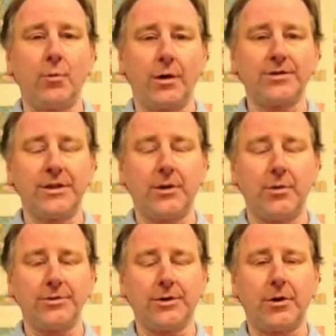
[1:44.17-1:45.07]
where
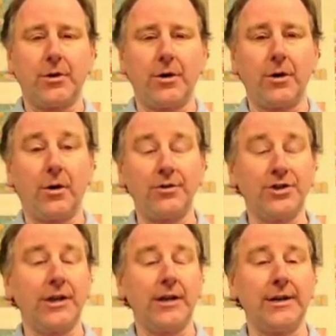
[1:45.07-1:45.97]
sinkholes occur are
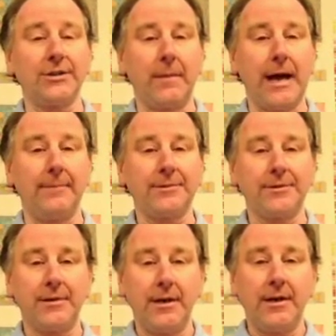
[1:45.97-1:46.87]
geologic
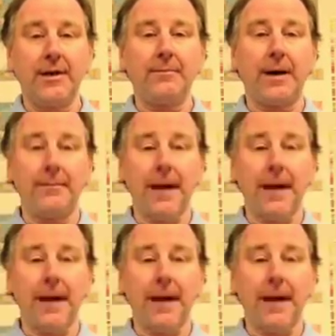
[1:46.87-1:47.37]
maps. By